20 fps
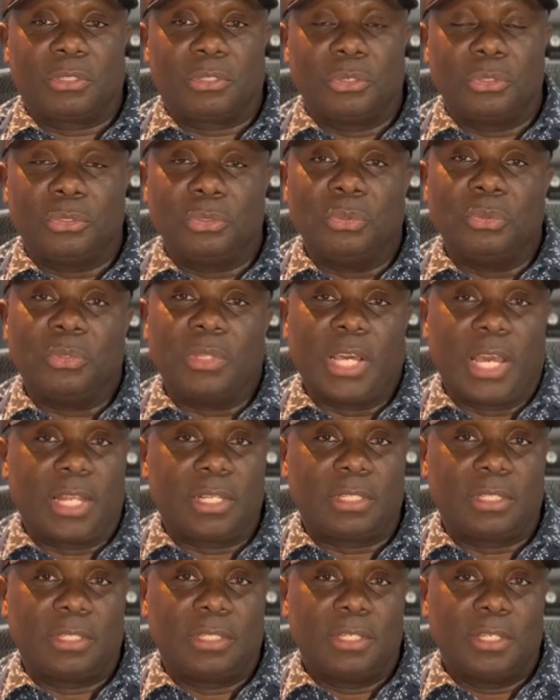to do
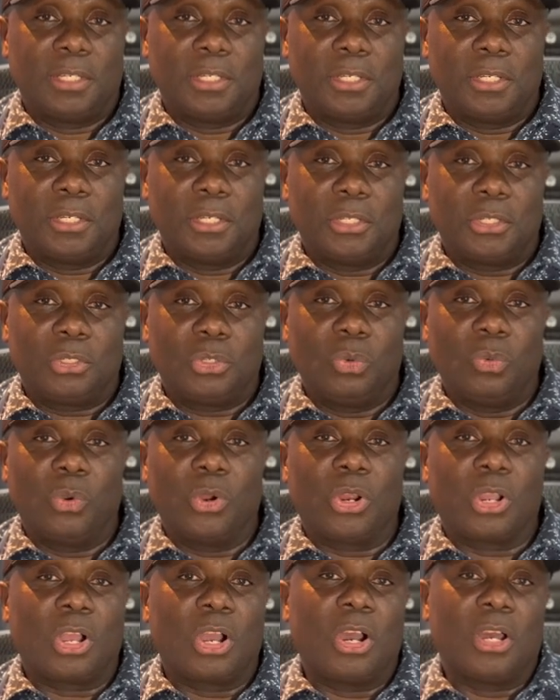that to
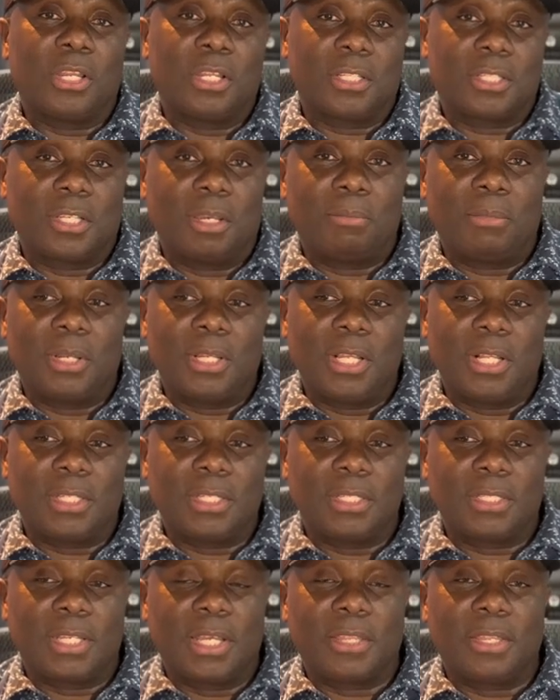work under somebody
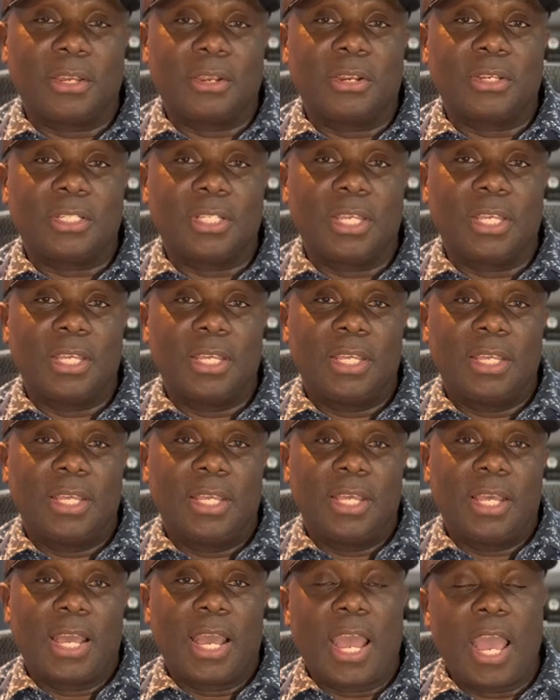else's authority,
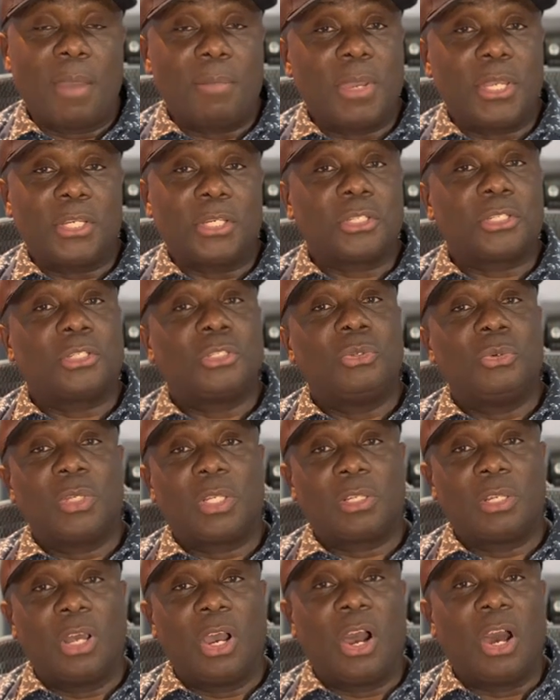I may just do
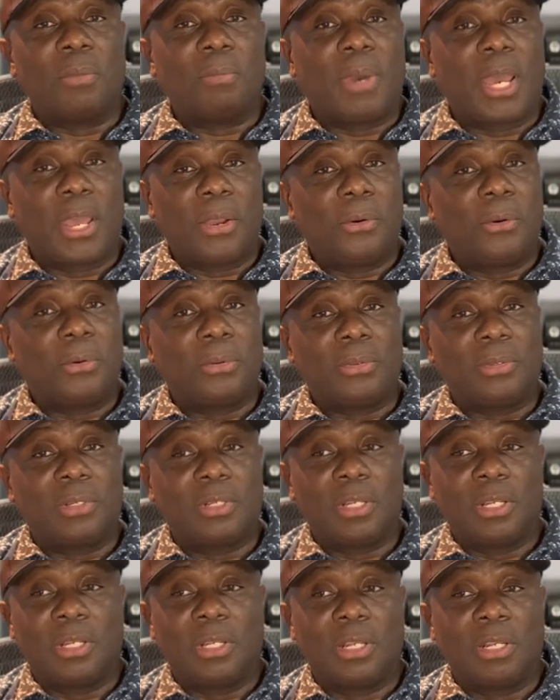it on my
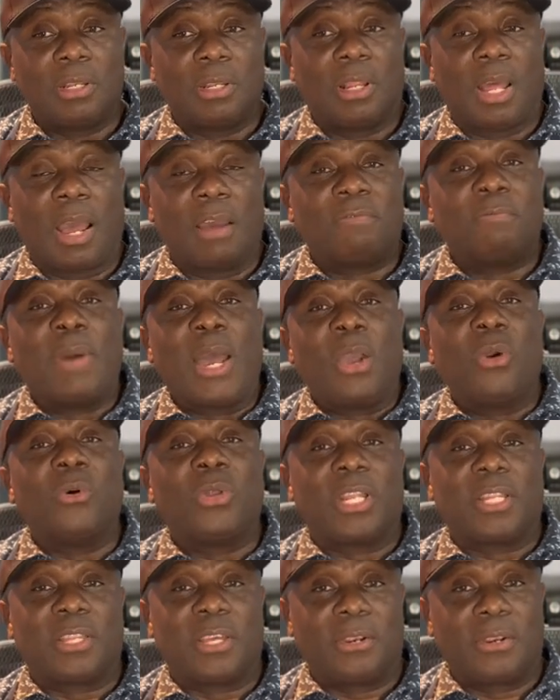own, of my
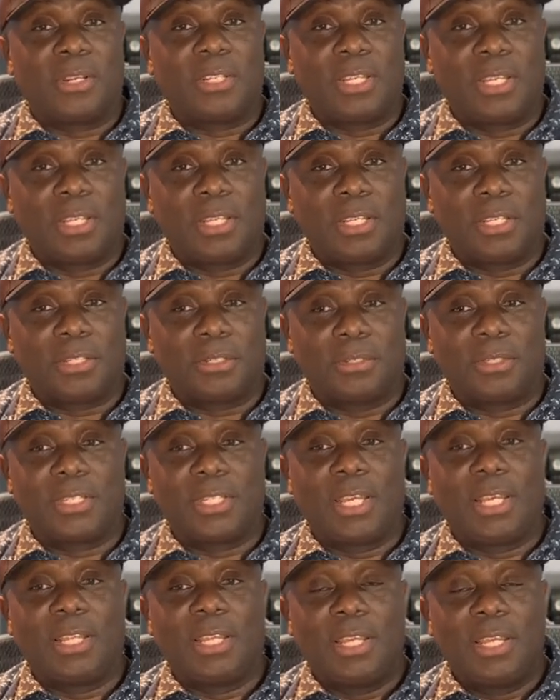own authority, I should
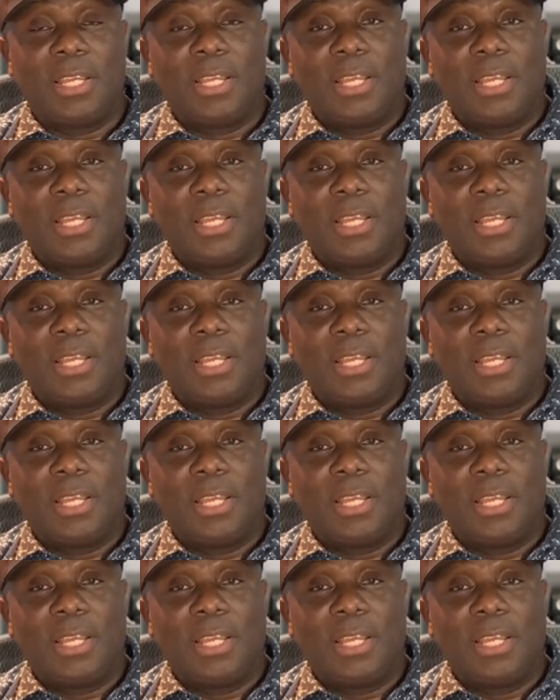say,